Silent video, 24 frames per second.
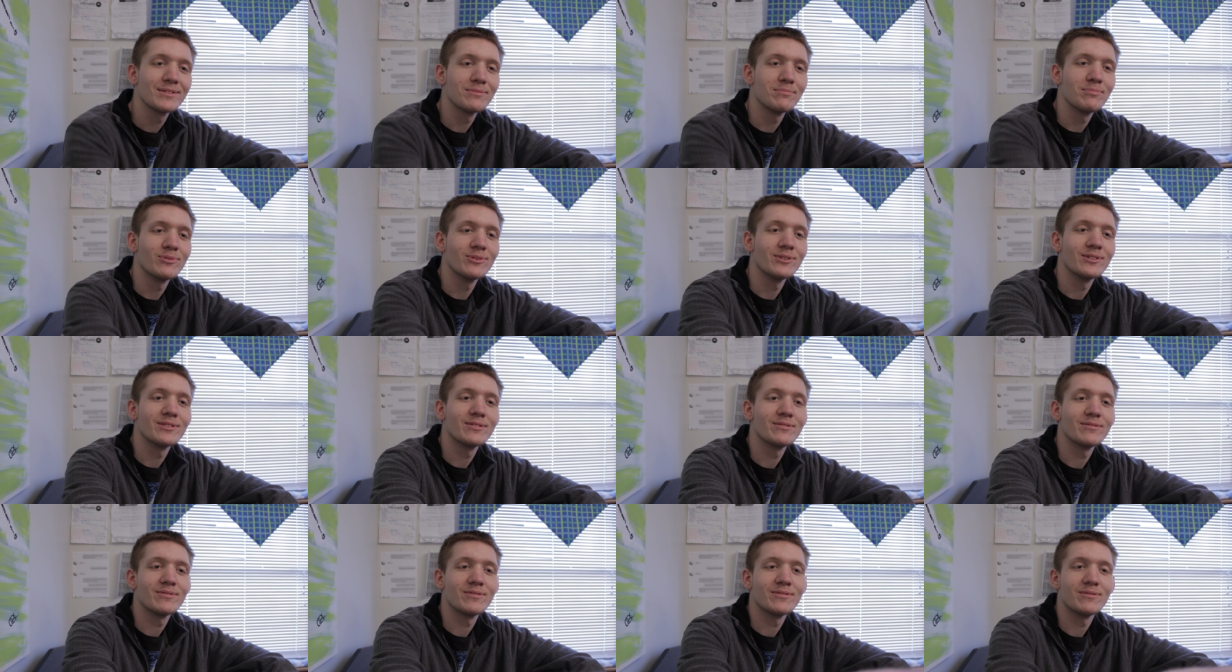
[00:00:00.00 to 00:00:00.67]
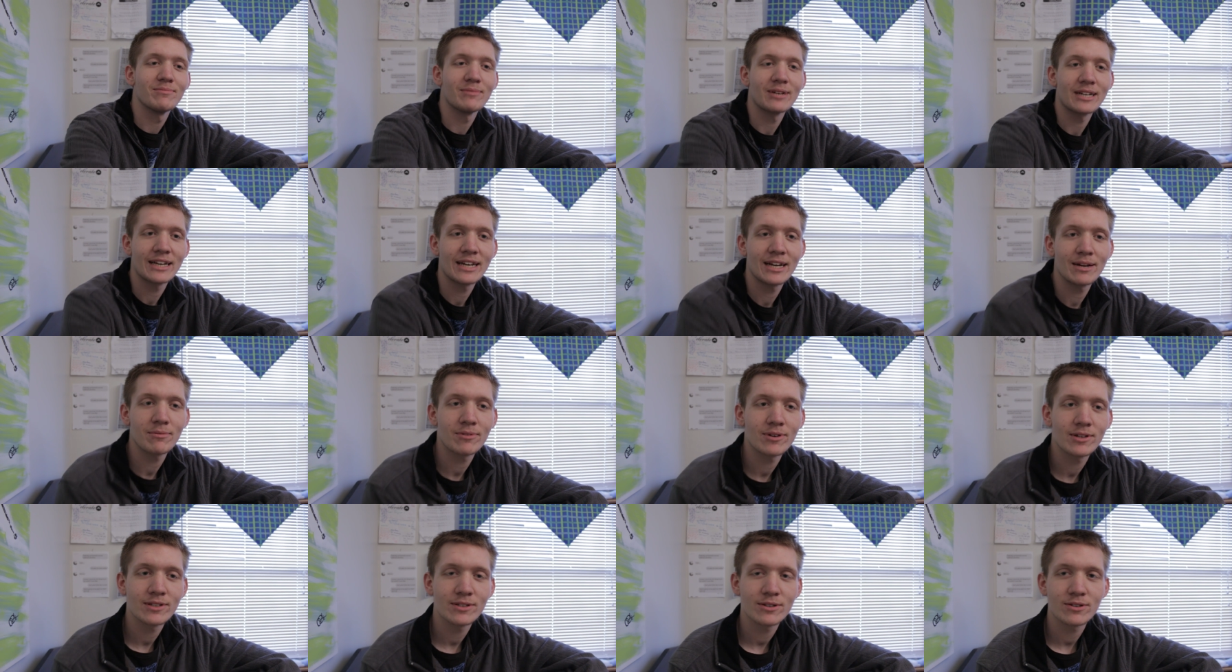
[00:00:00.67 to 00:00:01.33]
to put my
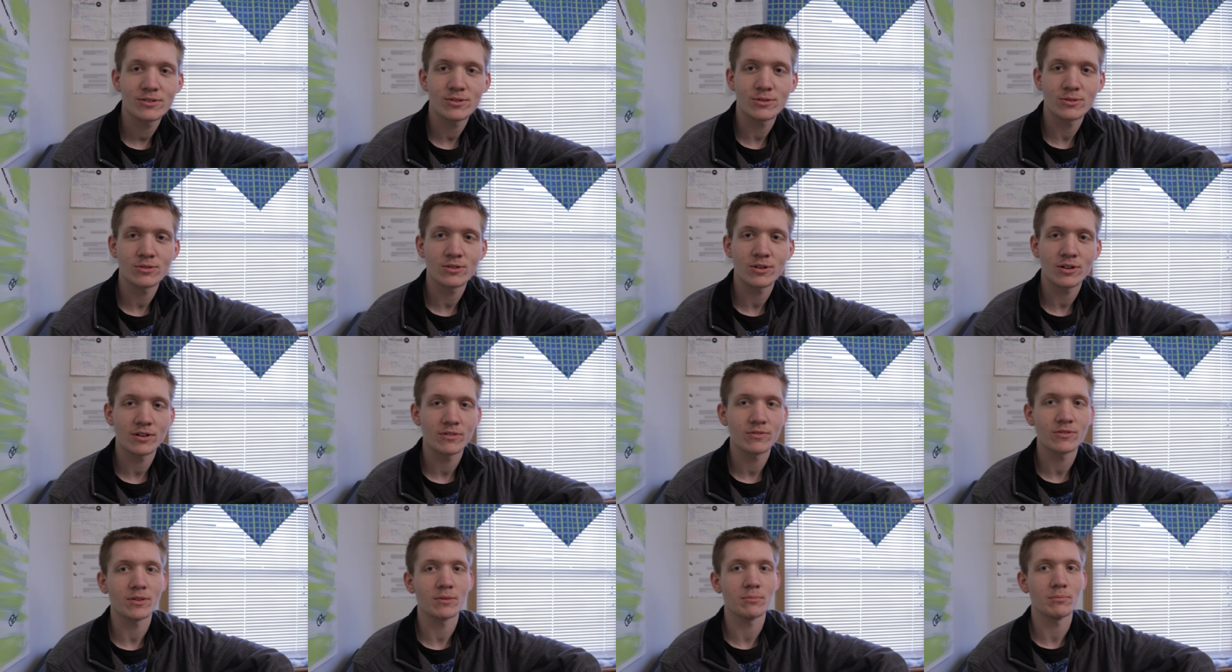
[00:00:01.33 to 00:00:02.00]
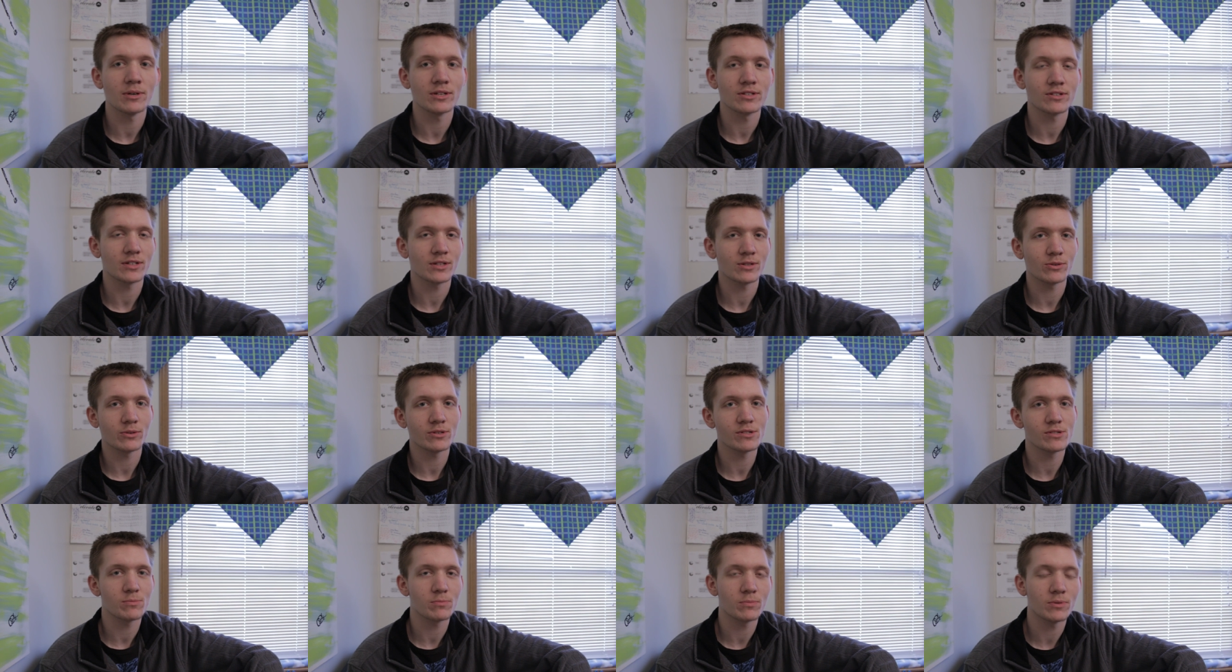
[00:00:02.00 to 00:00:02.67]
camera on there, so sorry for the buzzing
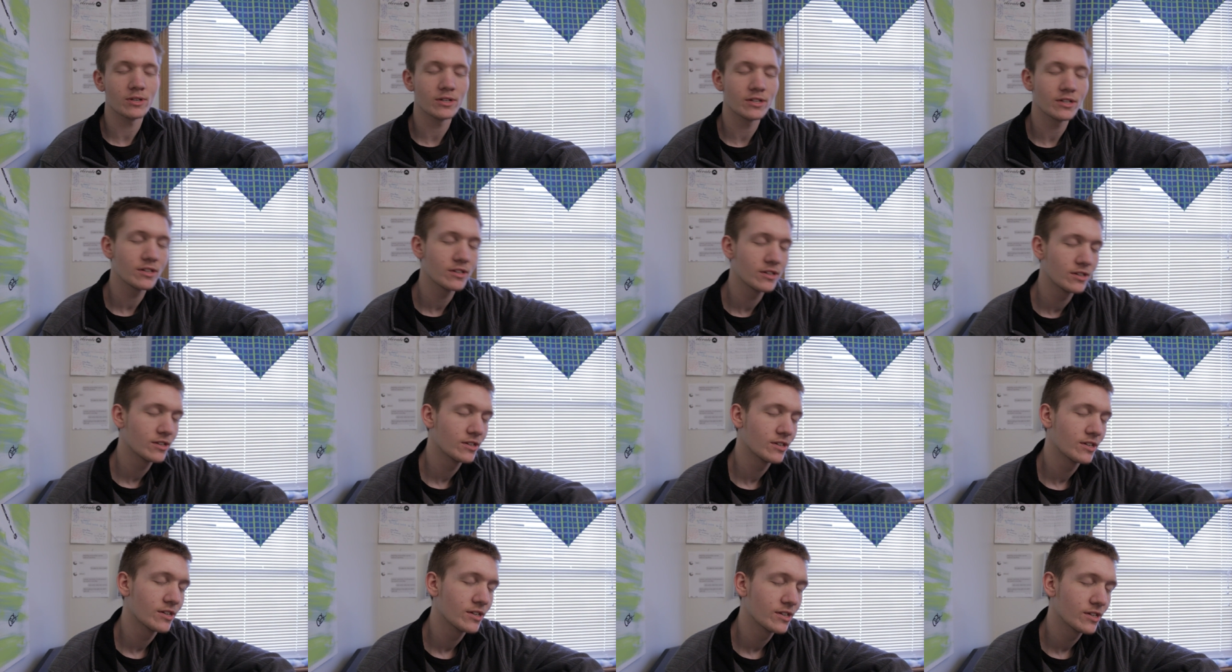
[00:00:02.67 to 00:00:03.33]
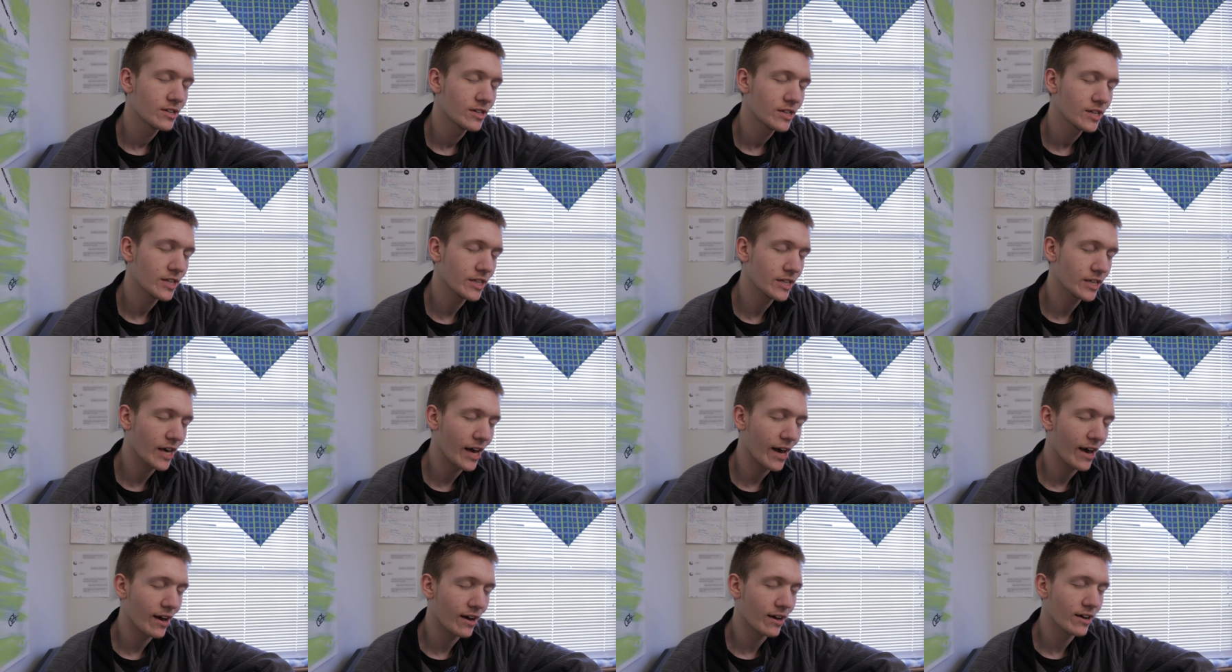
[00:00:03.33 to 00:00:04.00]
noise, but
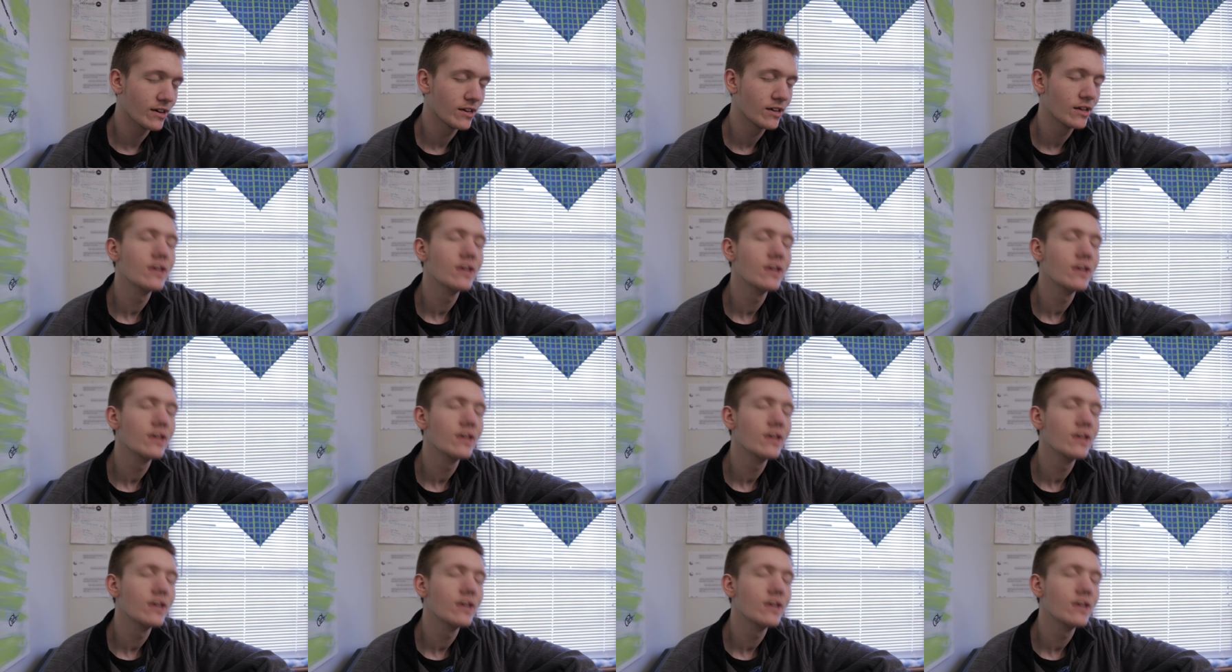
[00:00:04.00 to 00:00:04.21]
yeah.